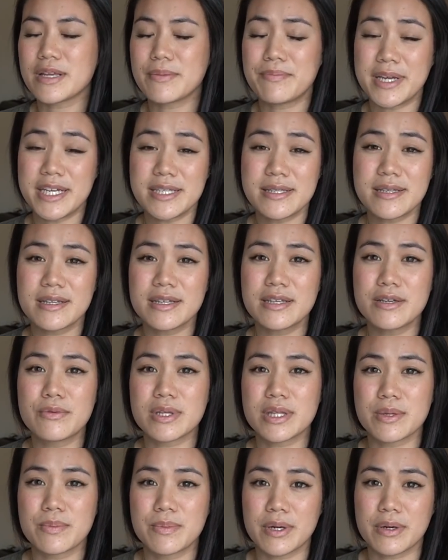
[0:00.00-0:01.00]
basically
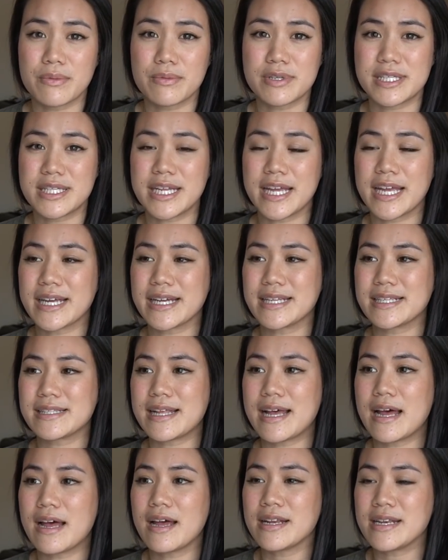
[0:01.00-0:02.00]
what the book was saying is
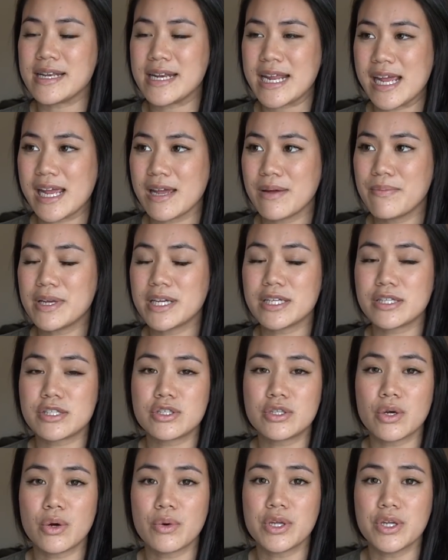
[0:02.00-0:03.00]
that a name is
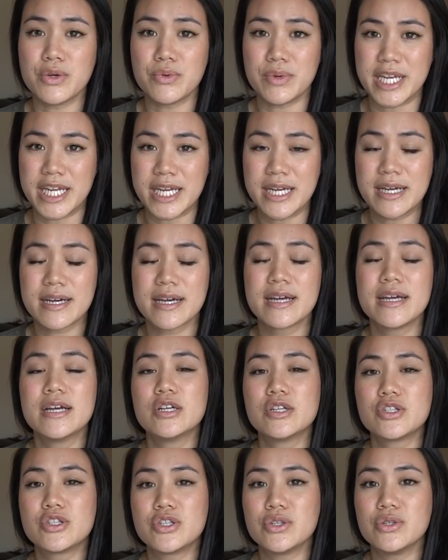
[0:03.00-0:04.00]
so unique
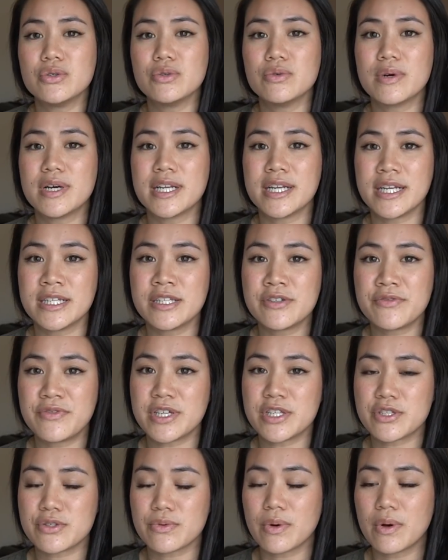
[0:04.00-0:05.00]
to an
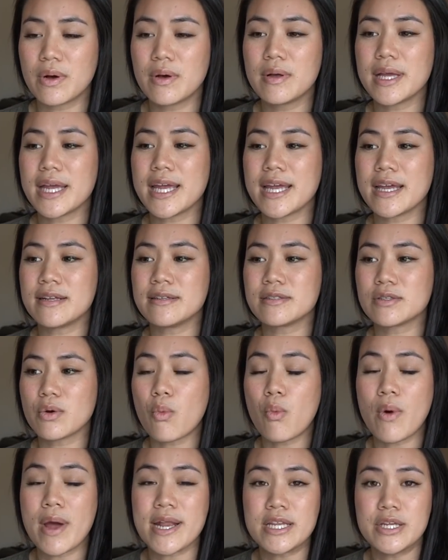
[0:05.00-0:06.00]
individual and
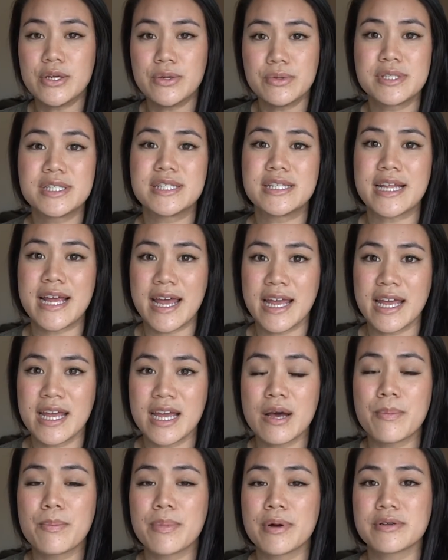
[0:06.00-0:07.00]
when you say
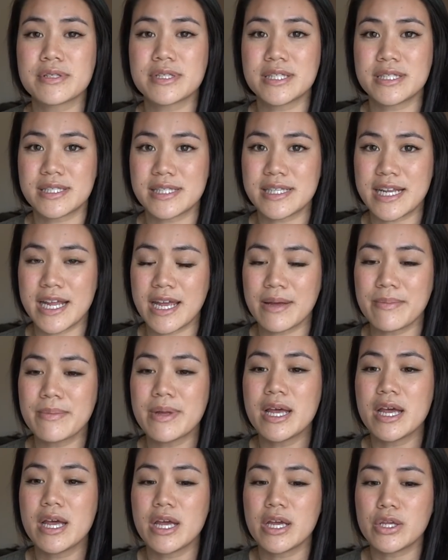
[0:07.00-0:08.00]
a person's name
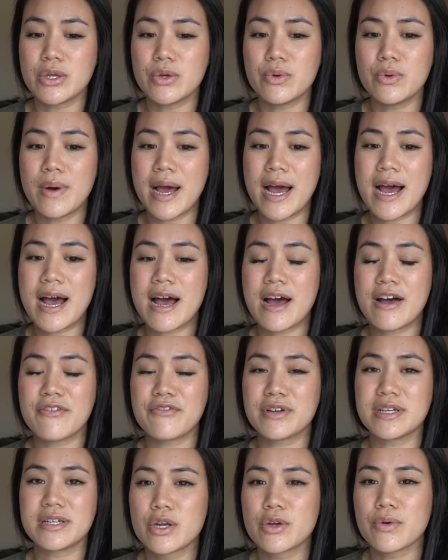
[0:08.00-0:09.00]
you
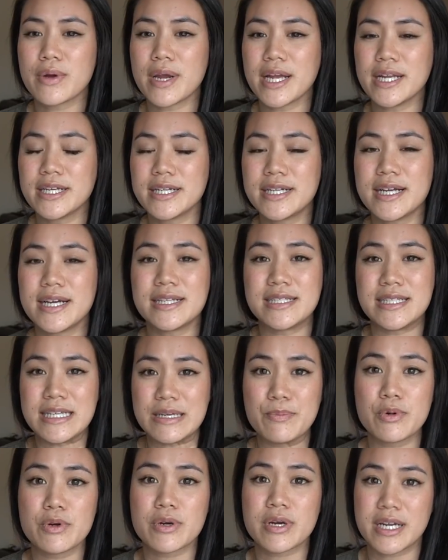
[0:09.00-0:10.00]
have created a
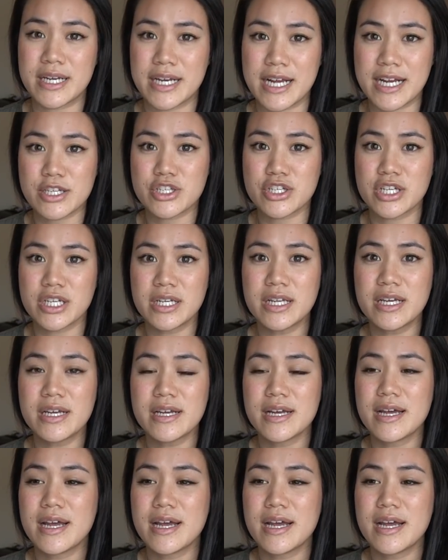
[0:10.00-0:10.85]
deeper connection